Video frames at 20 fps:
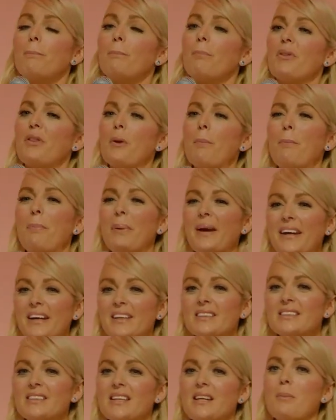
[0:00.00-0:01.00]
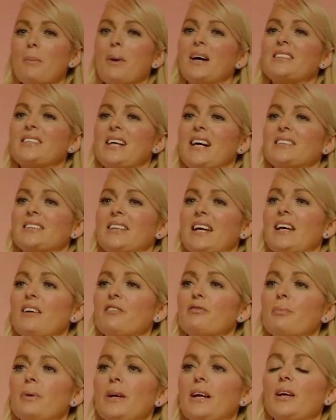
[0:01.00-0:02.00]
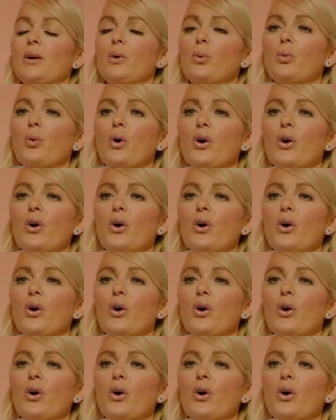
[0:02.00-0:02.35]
But the biggest thing my dad gave me